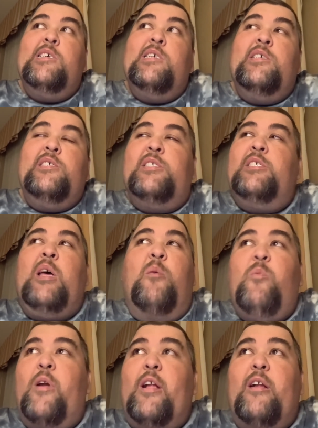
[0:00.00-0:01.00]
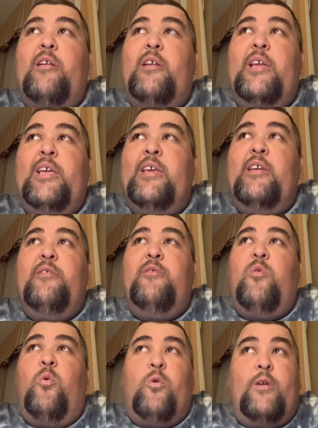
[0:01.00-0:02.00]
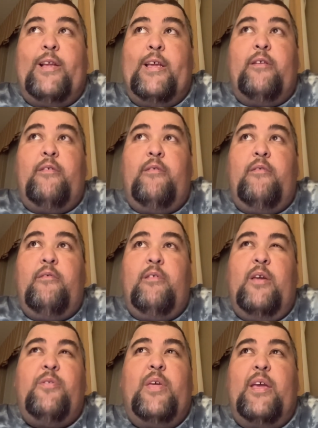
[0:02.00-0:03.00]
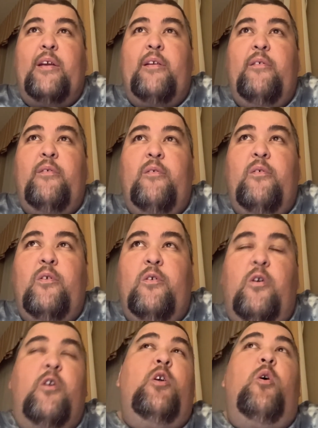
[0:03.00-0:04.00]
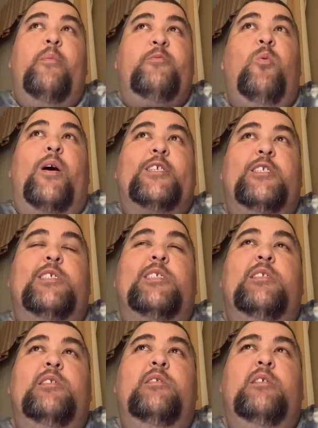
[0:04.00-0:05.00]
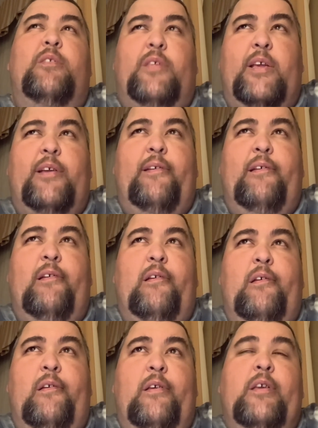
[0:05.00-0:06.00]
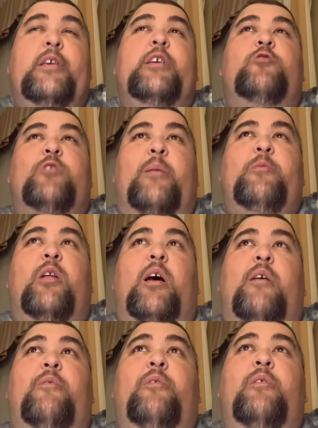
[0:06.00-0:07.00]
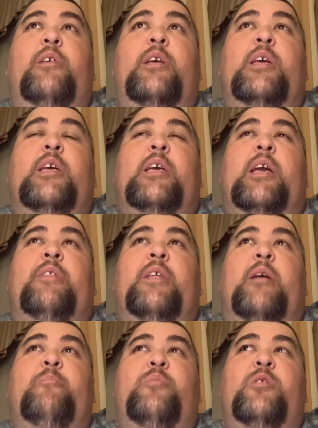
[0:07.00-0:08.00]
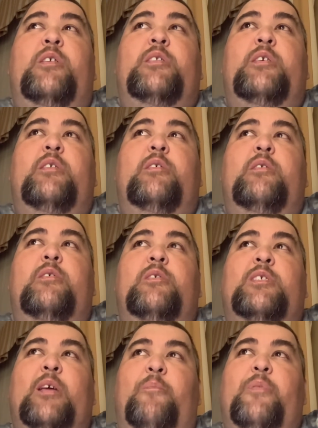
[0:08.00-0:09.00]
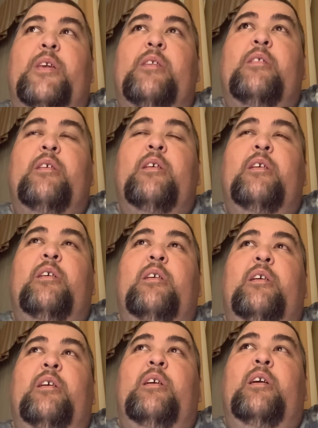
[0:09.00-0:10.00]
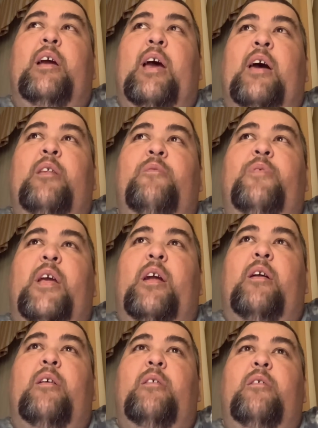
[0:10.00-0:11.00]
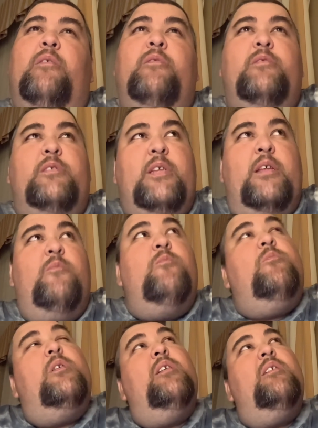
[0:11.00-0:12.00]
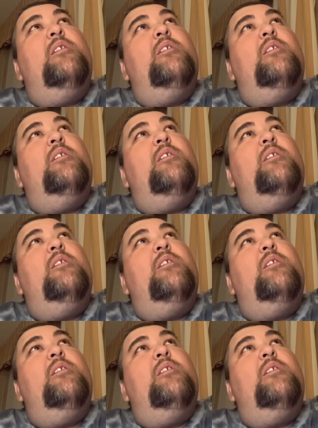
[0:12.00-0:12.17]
somewhere in Oregon, I think. Or no, up to Washington, I think. And dropped it off. And then I booked something out of there did what